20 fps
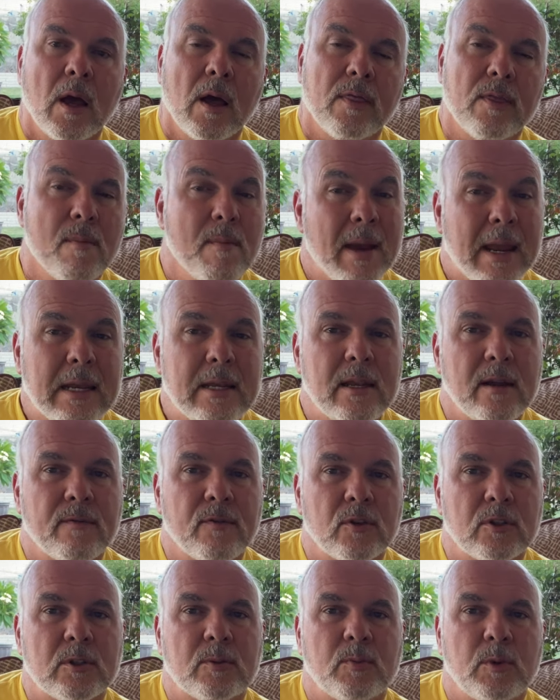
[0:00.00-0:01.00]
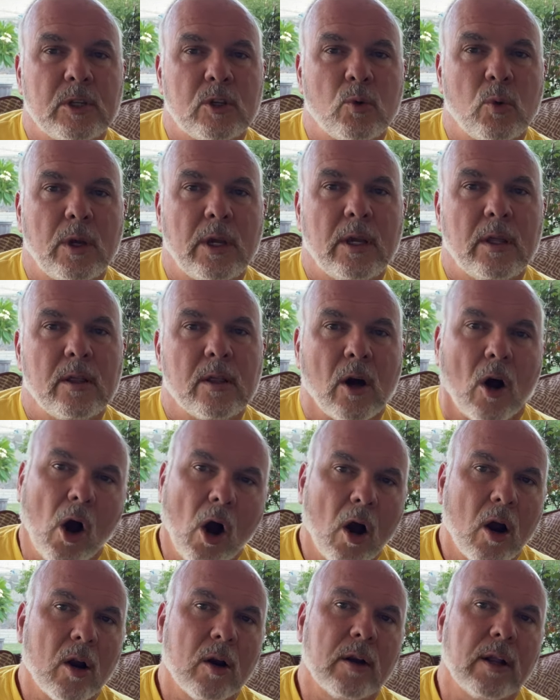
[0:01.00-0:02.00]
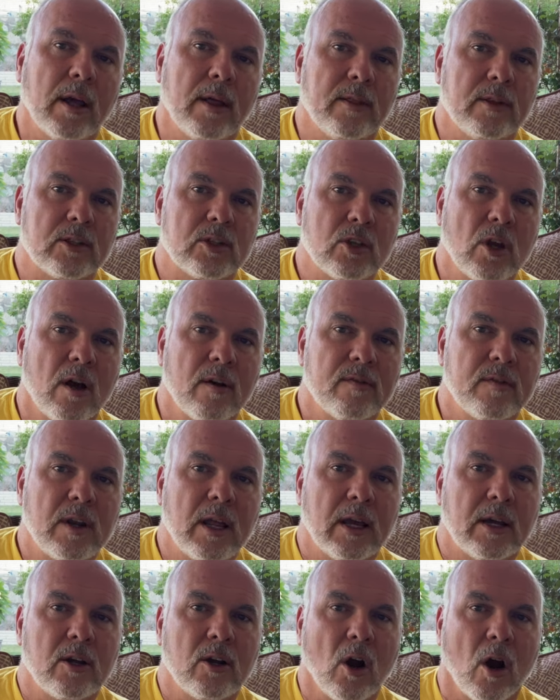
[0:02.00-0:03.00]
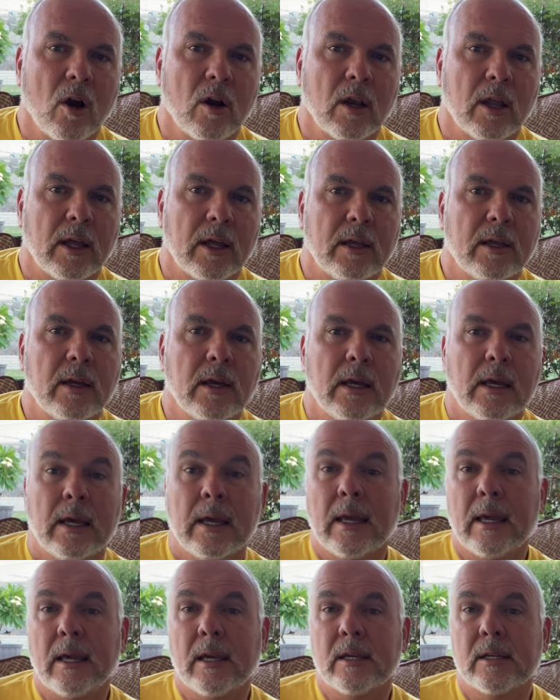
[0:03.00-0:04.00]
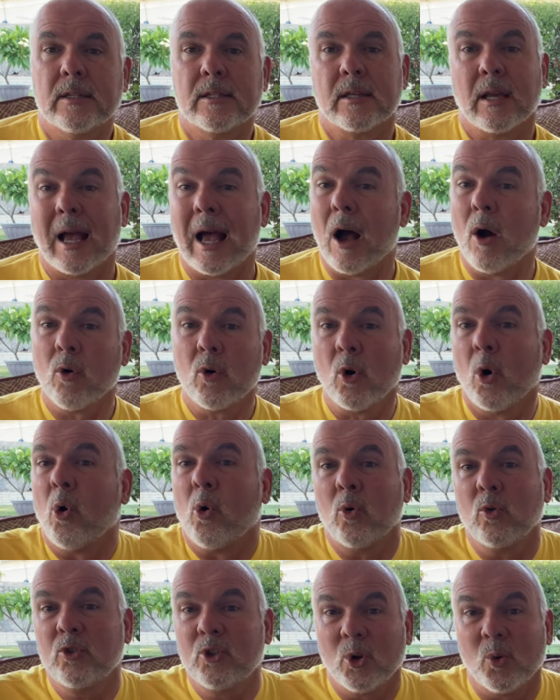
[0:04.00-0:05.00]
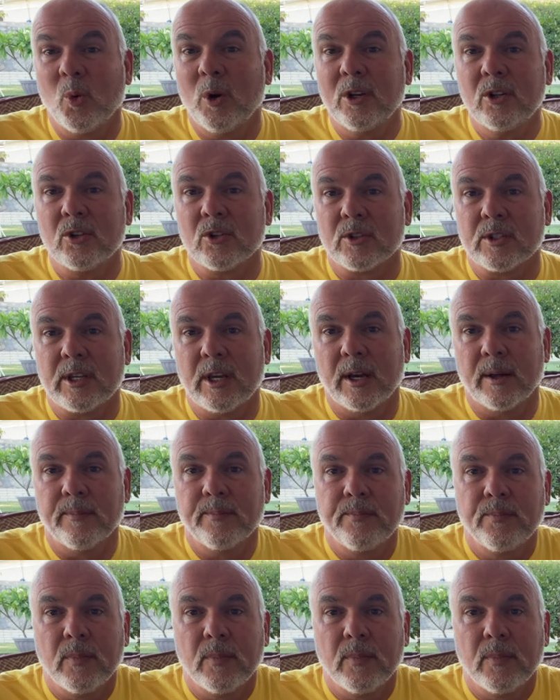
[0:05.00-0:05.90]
The main difference between the hard and the softneck garlic is how cold your winters get.